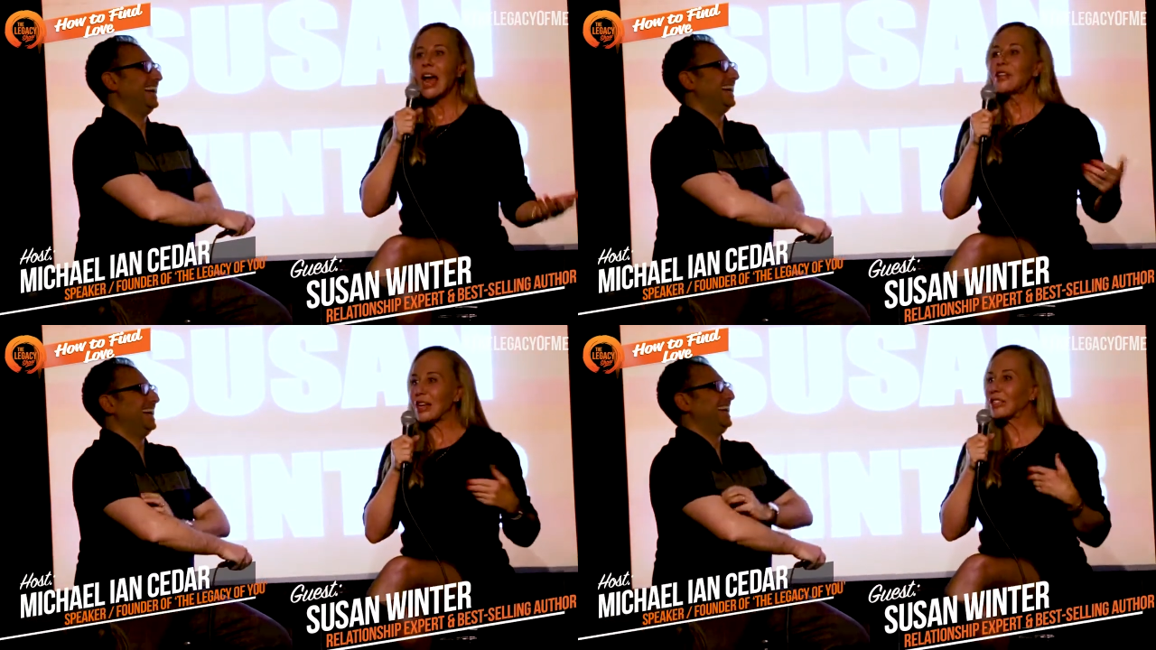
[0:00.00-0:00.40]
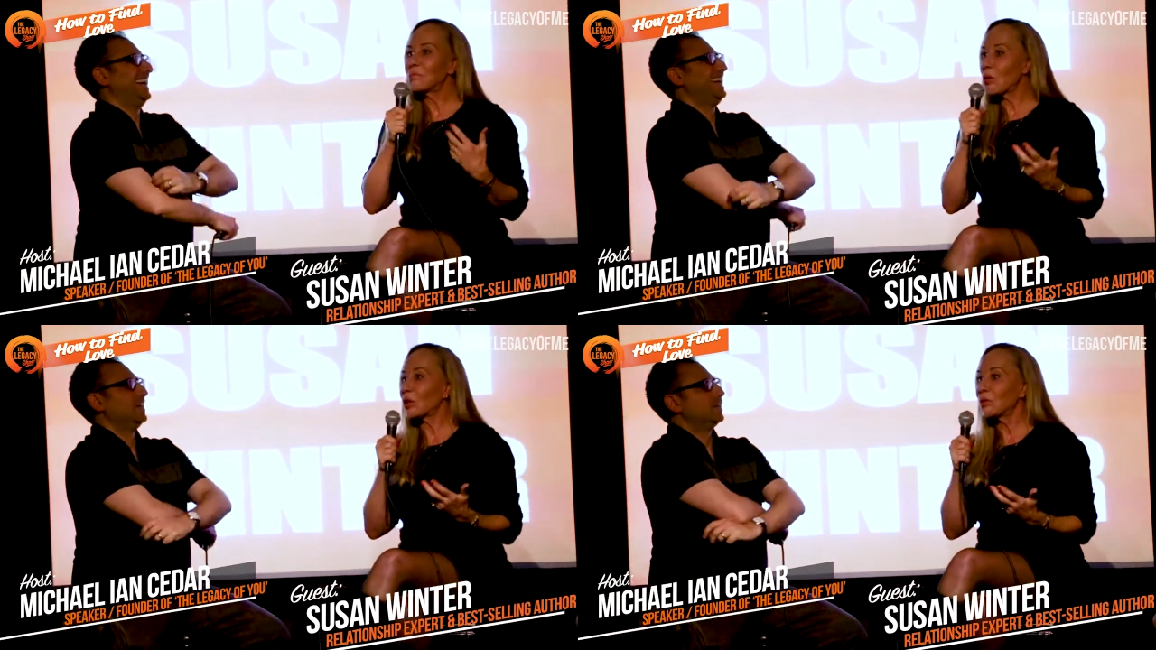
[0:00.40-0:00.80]
Speaker 1: That's a
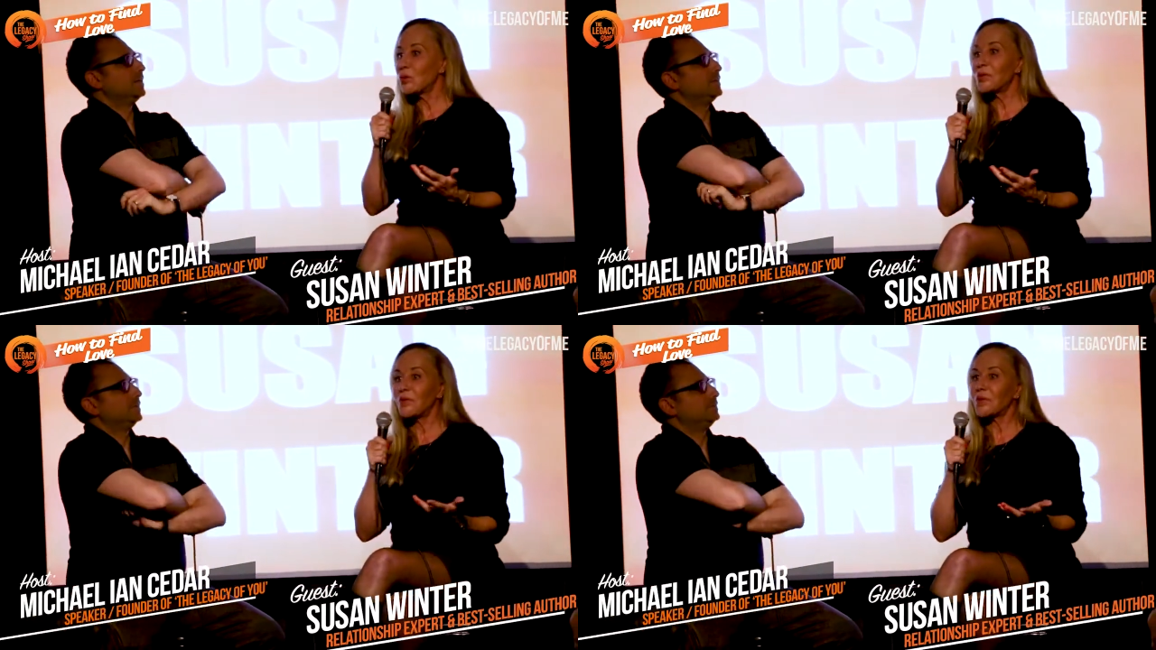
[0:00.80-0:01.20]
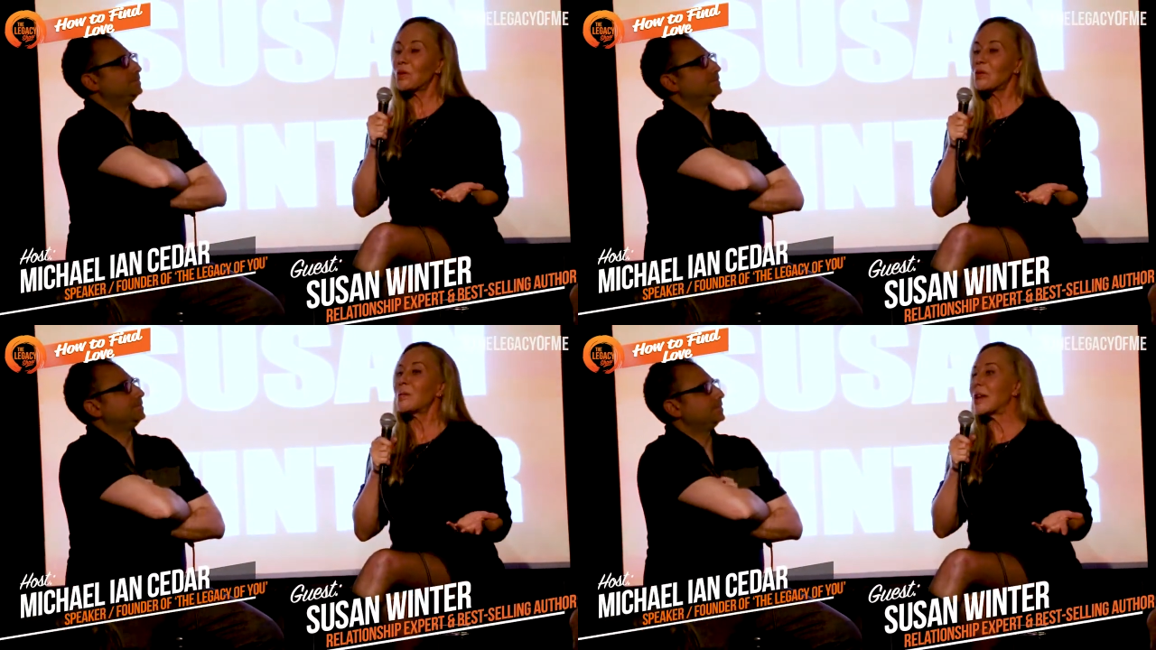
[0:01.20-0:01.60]
mortal wound for a
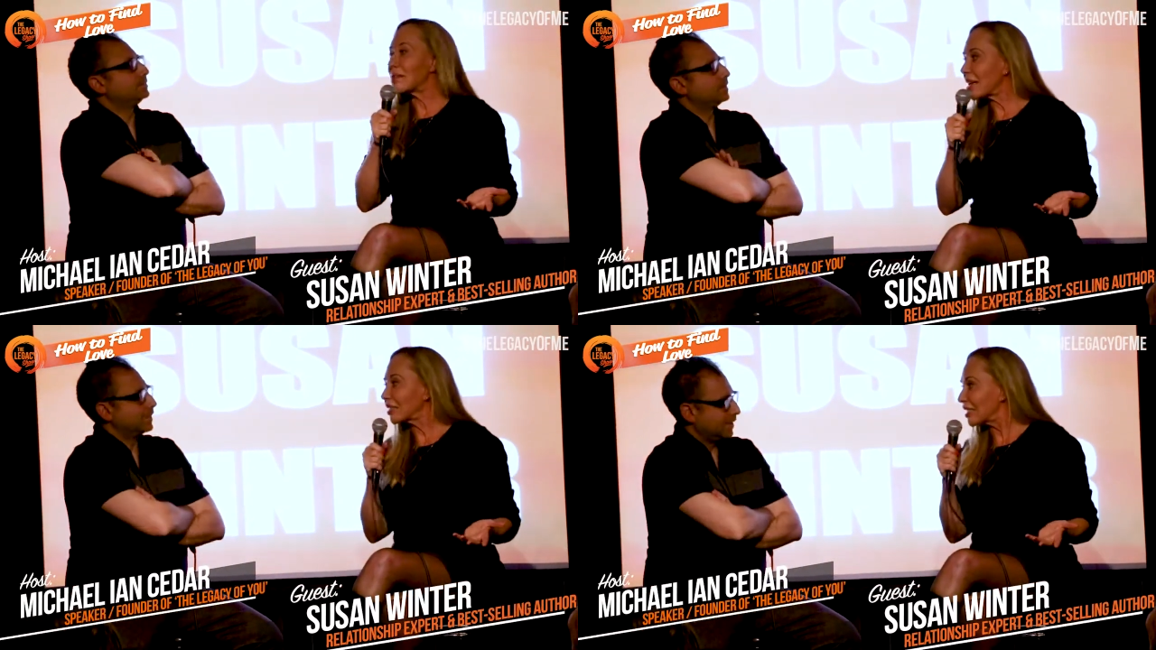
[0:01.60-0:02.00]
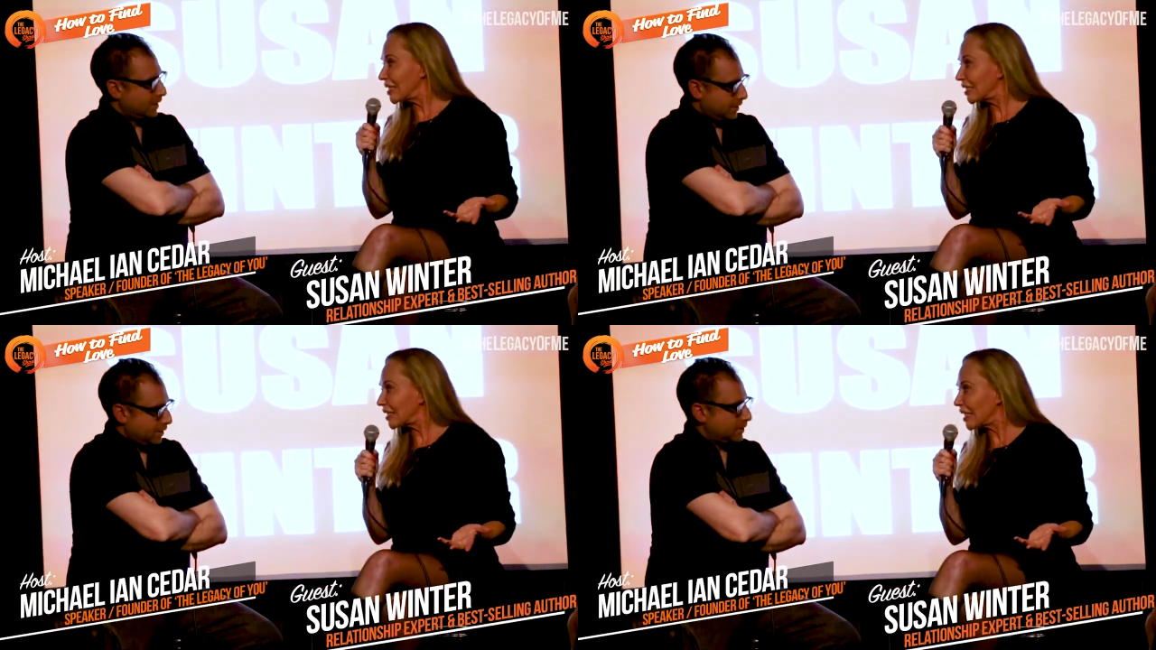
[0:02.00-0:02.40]
woman. That's going to
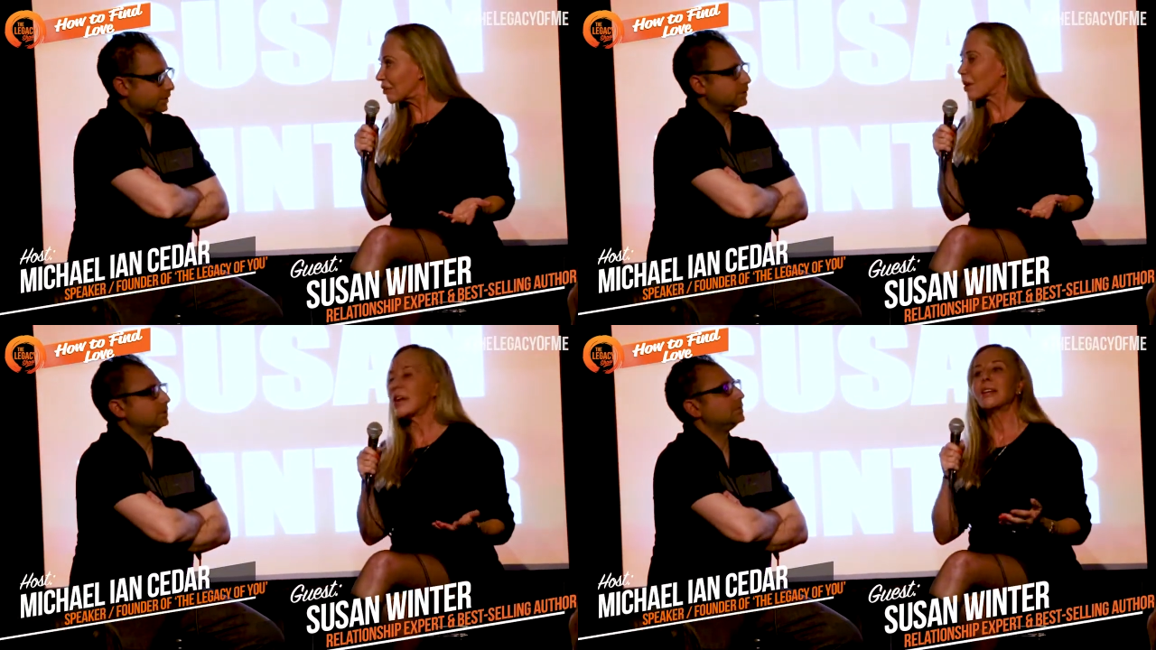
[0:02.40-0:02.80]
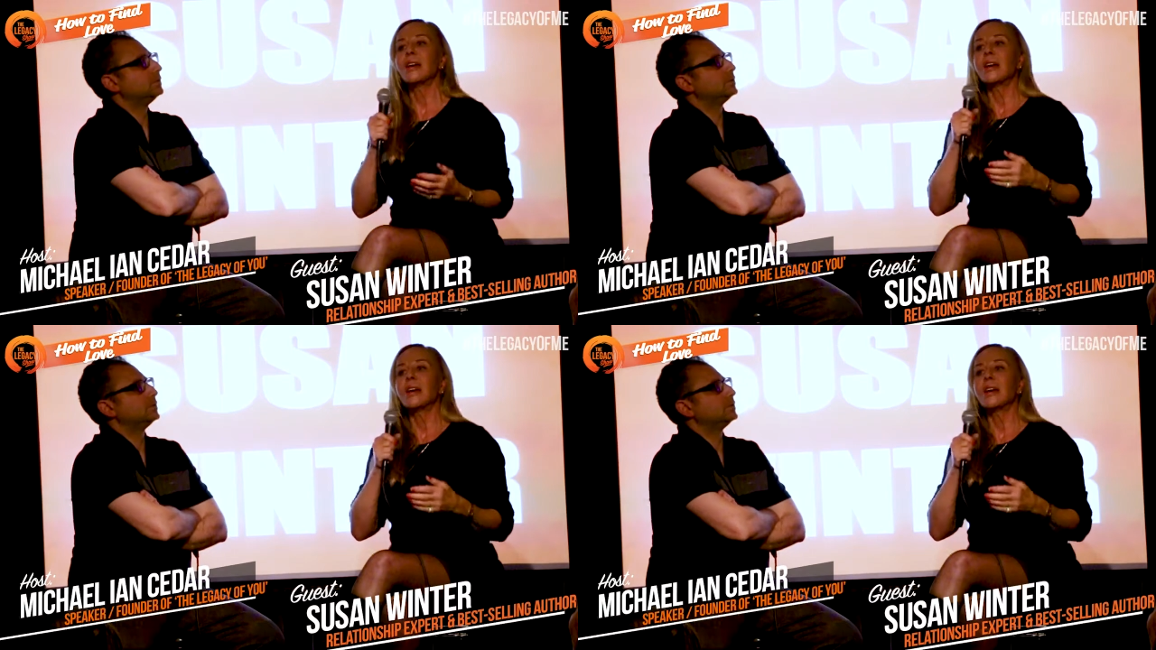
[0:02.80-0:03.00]
sting, right?